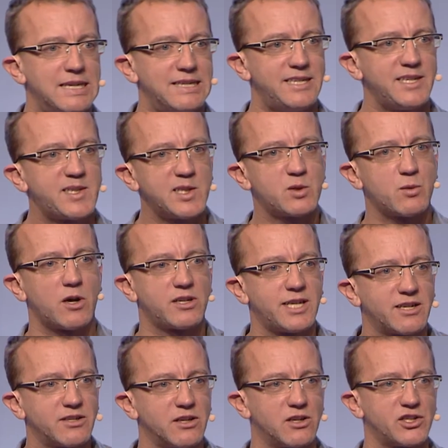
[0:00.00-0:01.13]
this is where
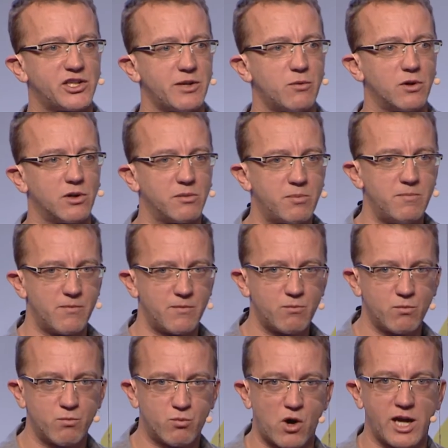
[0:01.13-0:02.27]
technology will
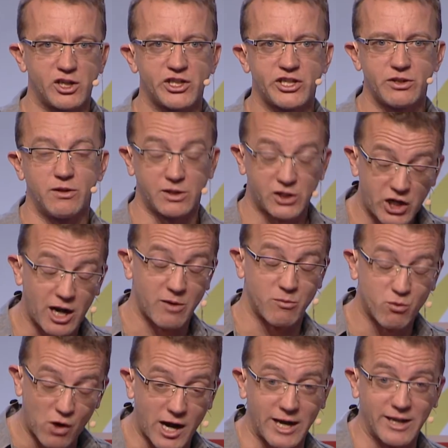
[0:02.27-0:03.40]
shine
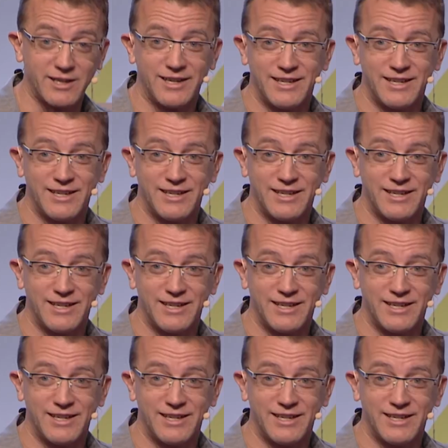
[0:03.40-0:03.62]
bright.